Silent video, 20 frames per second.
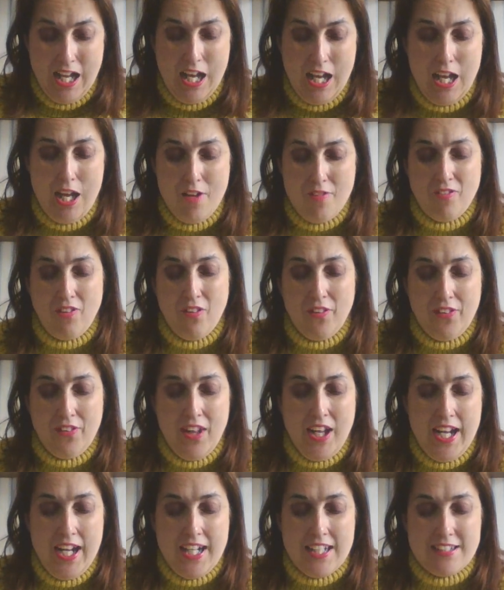uh, for
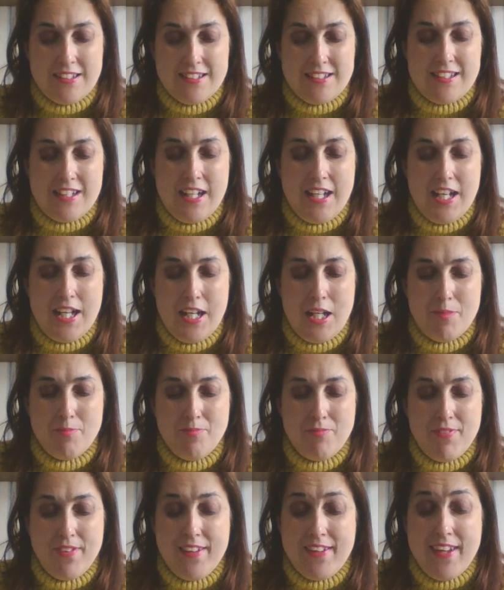that.
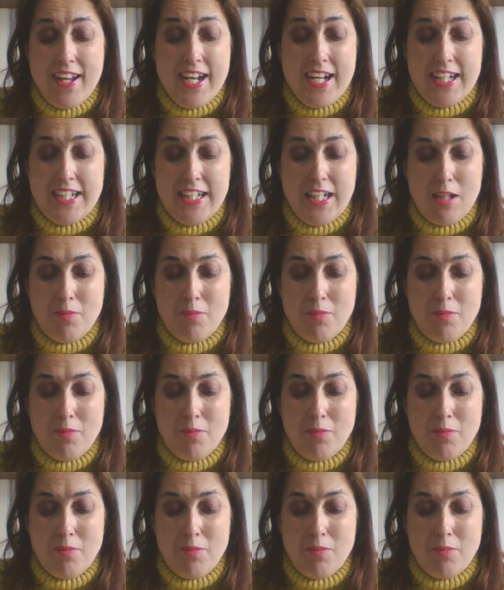Um, today